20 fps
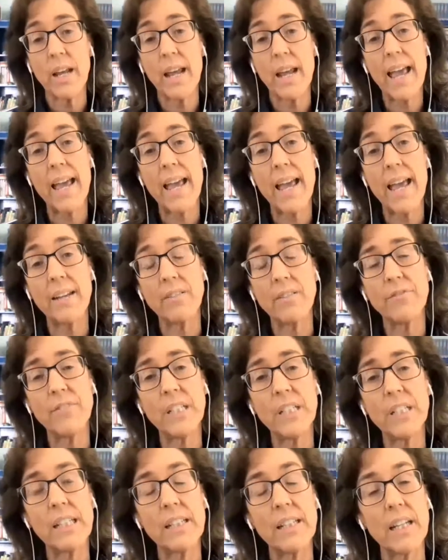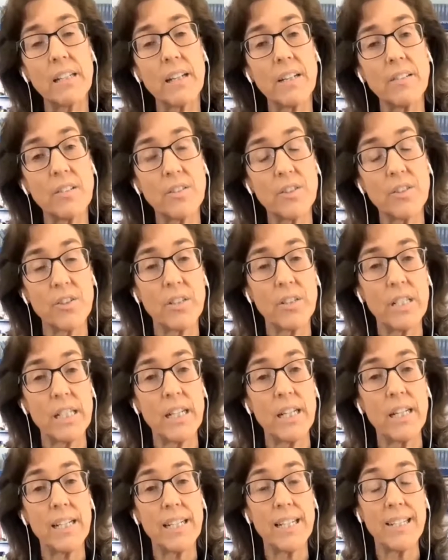and feeling that
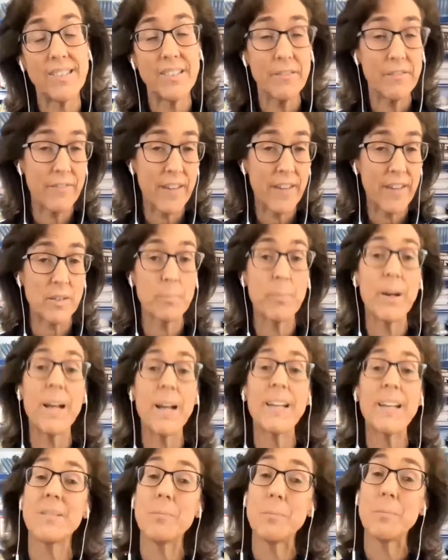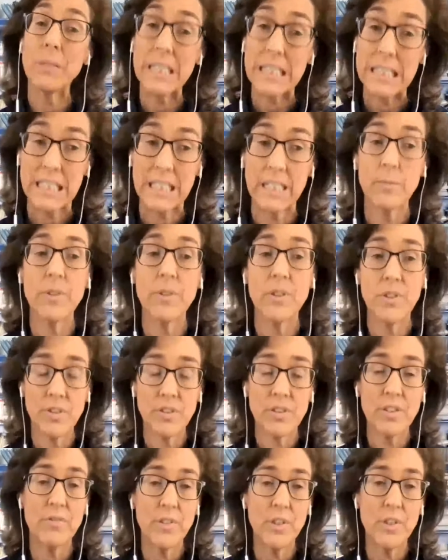uncertainty is in fact possibility, which is
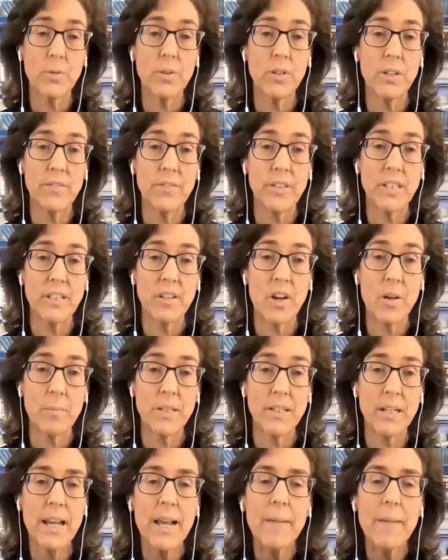the view of the Talmud.